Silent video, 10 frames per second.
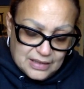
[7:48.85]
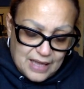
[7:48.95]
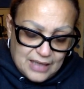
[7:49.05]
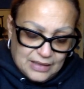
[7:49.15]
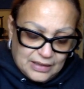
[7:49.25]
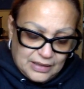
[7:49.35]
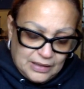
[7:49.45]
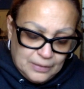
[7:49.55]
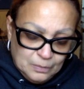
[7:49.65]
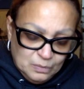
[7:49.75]

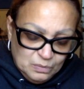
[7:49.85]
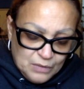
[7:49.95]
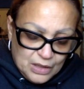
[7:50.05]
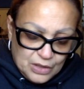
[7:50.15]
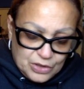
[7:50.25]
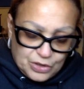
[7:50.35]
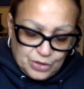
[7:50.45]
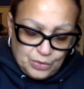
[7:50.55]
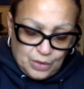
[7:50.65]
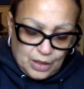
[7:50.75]
likely
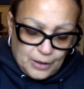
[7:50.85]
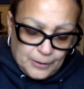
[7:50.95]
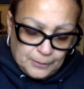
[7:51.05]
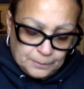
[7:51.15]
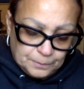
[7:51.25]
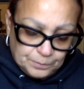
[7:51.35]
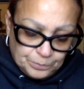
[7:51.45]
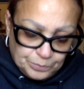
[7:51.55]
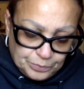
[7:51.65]
to um